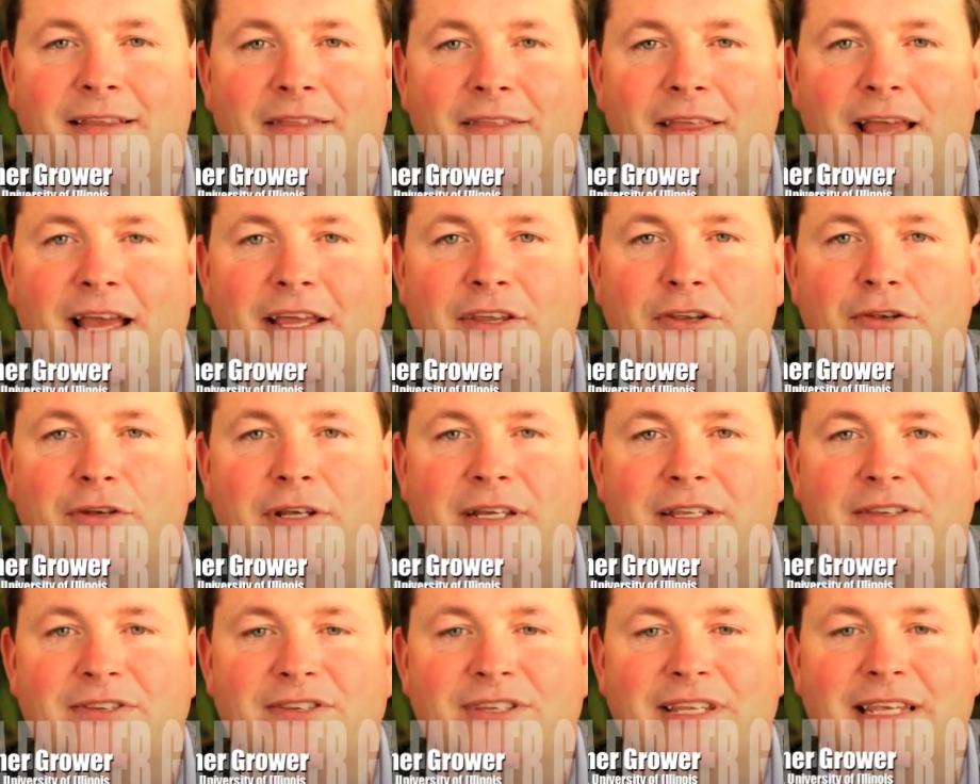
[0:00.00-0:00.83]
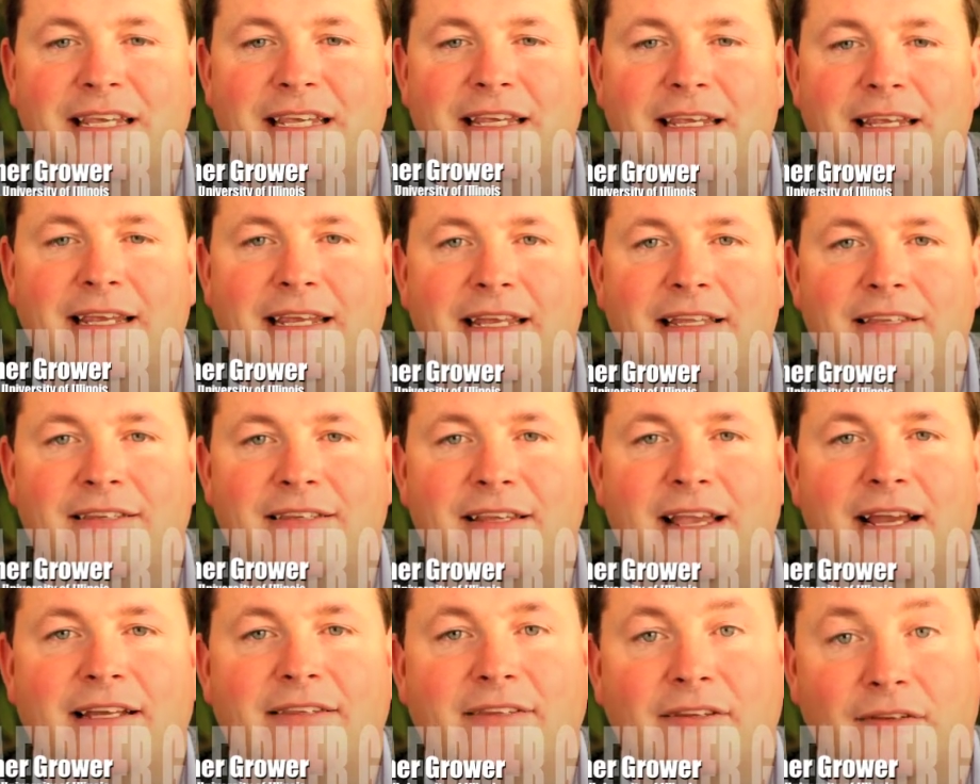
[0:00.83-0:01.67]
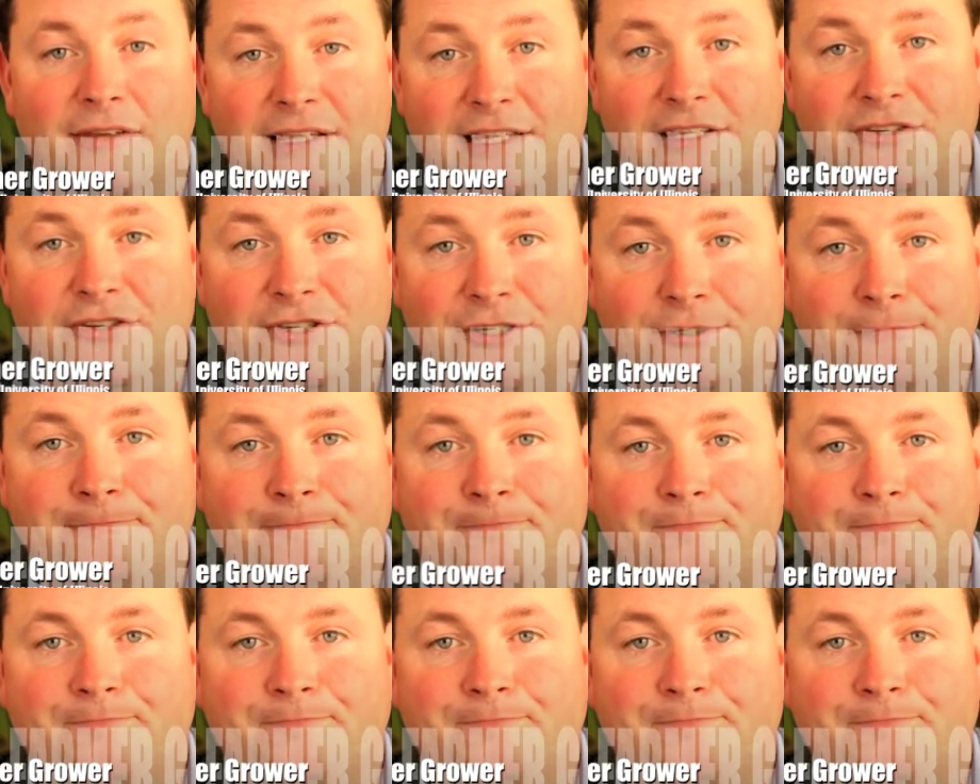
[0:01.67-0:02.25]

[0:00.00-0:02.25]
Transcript: that you can see inside the lesion.